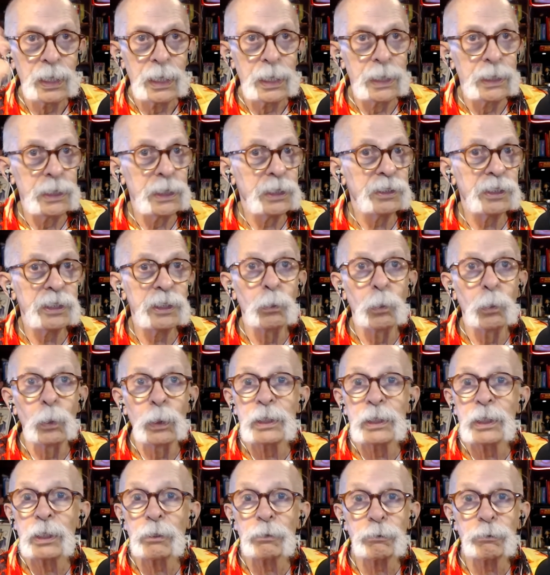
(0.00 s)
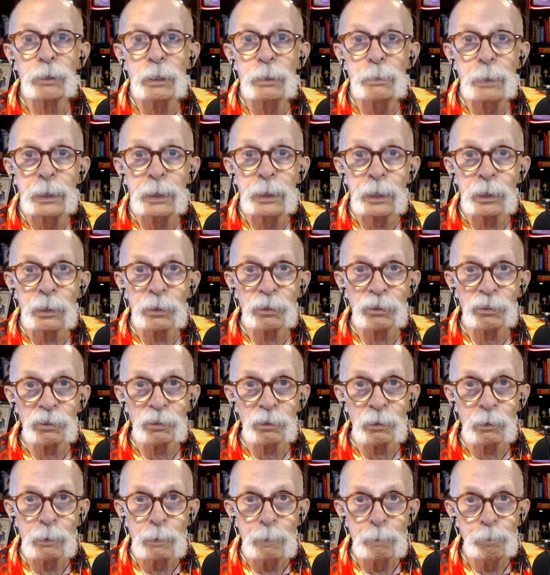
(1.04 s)
Anything 1 to 3
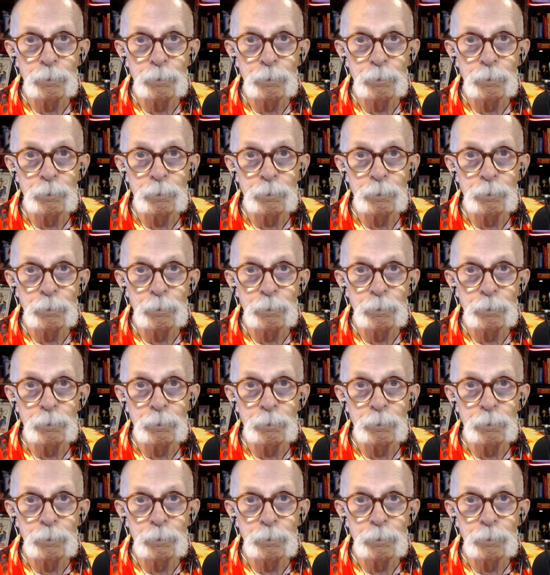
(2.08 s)
minutes,